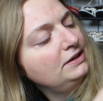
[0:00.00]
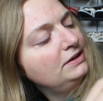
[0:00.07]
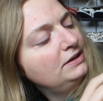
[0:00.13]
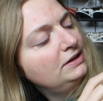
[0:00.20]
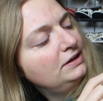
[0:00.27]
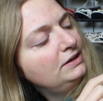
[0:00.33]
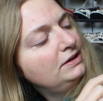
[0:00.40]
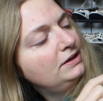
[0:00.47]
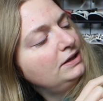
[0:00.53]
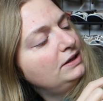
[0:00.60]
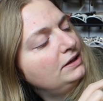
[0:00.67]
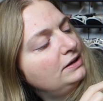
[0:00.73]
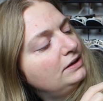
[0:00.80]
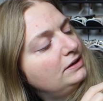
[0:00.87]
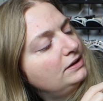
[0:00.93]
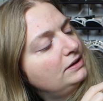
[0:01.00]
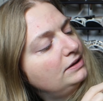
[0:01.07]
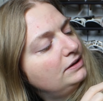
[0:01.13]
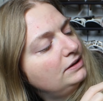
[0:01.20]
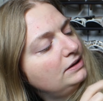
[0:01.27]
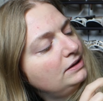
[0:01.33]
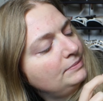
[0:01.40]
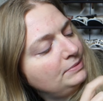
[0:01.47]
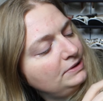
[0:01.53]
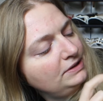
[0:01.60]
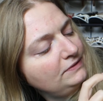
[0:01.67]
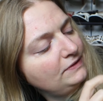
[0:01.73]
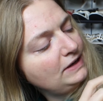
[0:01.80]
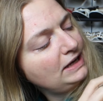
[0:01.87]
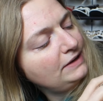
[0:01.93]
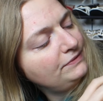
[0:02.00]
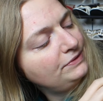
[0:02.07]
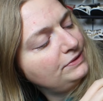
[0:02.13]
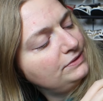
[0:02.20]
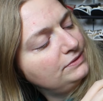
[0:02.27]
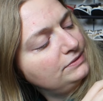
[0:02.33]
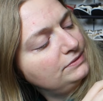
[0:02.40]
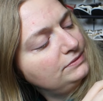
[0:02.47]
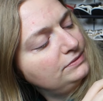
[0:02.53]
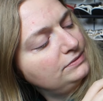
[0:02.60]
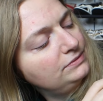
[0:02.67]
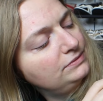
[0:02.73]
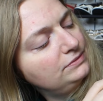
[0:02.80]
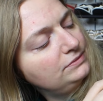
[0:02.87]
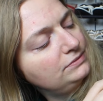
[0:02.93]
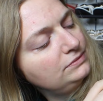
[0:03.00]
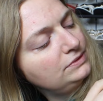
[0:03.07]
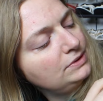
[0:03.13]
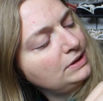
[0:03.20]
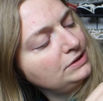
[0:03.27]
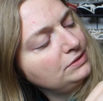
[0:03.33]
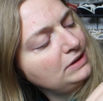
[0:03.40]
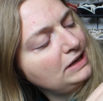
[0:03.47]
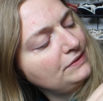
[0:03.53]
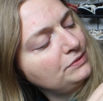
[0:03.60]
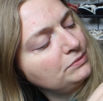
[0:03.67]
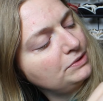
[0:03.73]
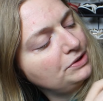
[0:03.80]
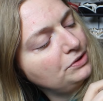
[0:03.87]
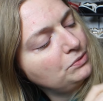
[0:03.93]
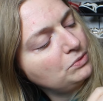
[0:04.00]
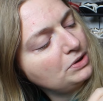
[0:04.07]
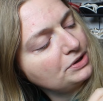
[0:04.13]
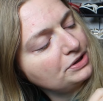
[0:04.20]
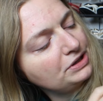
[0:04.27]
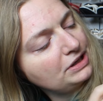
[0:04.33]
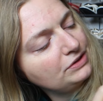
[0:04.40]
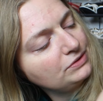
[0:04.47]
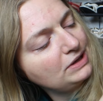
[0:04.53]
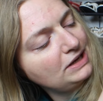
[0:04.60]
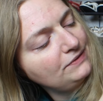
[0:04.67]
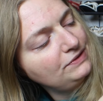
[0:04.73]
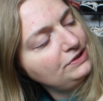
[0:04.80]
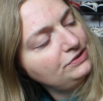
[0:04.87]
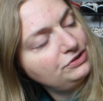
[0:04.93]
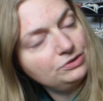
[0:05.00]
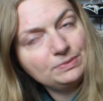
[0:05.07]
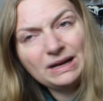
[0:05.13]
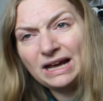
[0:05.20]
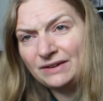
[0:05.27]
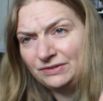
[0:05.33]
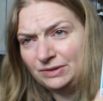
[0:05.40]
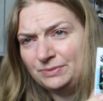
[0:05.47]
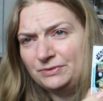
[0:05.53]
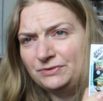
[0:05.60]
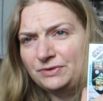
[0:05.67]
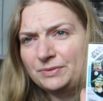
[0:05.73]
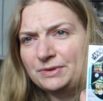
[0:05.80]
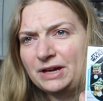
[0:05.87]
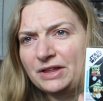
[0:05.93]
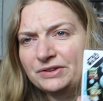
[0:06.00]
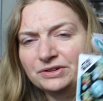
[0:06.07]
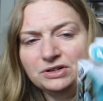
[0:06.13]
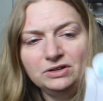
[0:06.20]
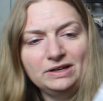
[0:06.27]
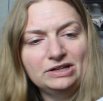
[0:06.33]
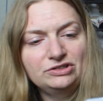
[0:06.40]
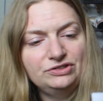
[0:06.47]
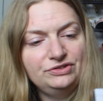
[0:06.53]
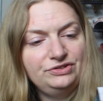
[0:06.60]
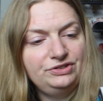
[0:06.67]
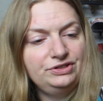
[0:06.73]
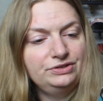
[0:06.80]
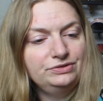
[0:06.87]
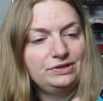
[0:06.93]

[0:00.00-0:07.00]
I believe I have no, I don't have the one in the water yet. So I have these two, but I have some from the other collections too.